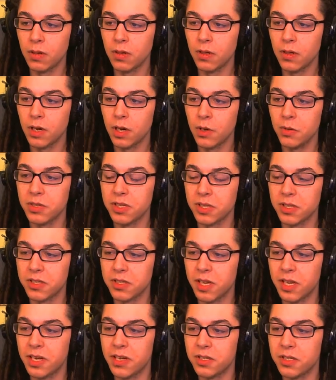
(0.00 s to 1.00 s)
Always
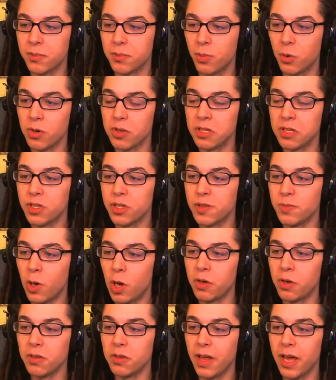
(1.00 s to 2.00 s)
exciting to support the
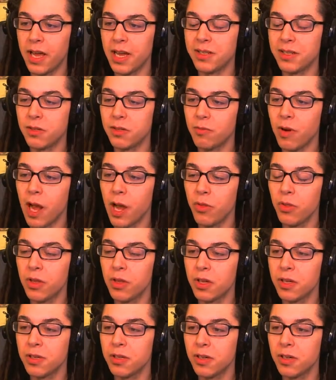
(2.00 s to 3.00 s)
smaller lands around
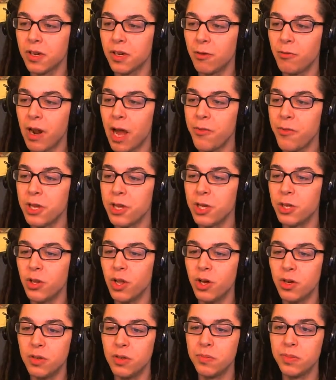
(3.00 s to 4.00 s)
the
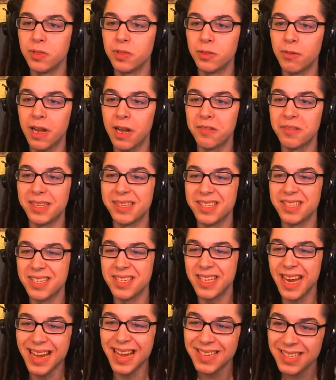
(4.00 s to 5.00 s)
globe, around the
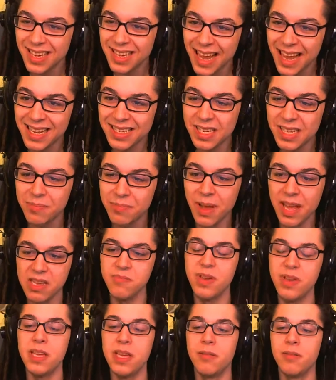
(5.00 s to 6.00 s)
states as it may
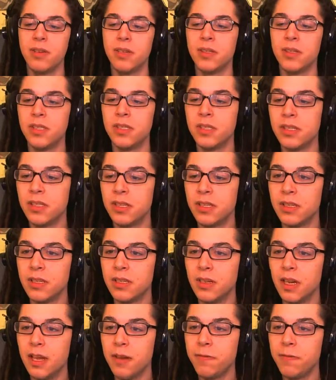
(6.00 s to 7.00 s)
be.
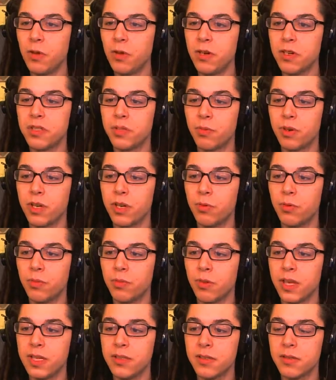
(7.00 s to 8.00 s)
And Florida's a pretty cool
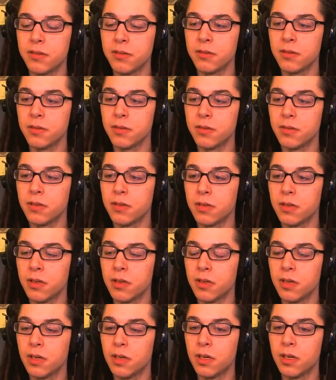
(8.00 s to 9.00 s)
place.
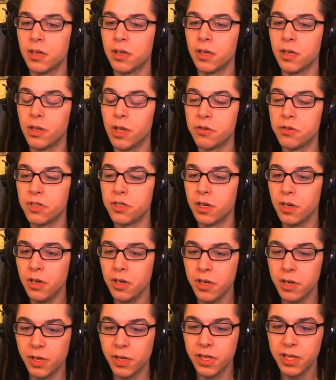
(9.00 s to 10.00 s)
Hello, sir. Are
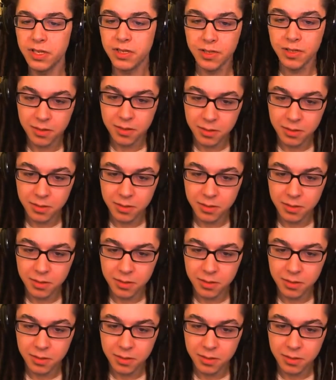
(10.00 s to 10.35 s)
you with us?